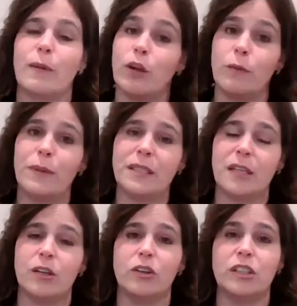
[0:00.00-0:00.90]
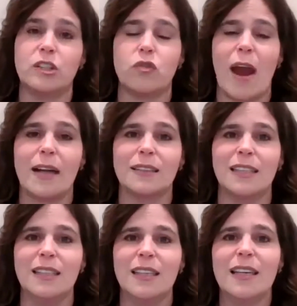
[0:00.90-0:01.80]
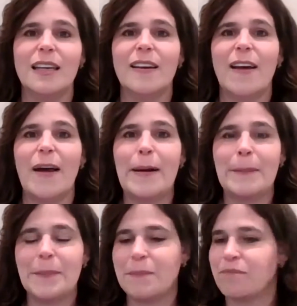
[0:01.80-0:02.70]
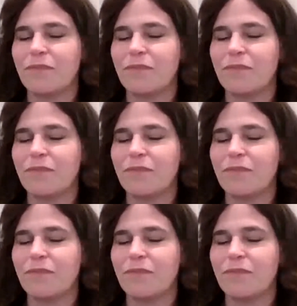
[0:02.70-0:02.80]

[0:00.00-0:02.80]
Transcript: but you're busy, you're distracted. The